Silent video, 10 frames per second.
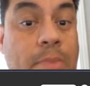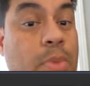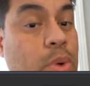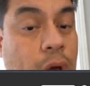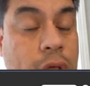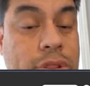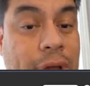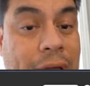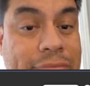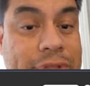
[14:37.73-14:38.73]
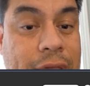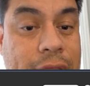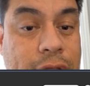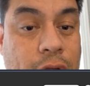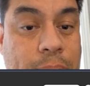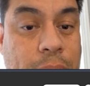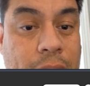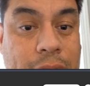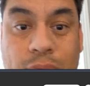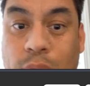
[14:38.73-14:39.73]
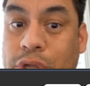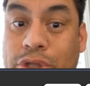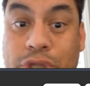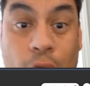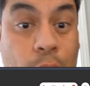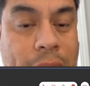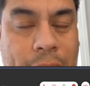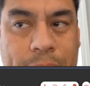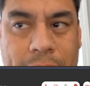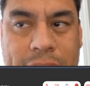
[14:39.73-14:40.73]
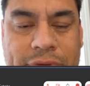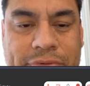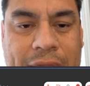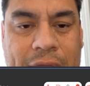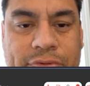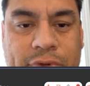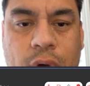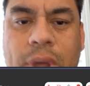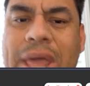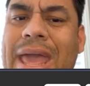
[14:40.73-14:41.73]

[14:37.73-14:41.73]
But we also have DSCR products where you don't have positive cash flow.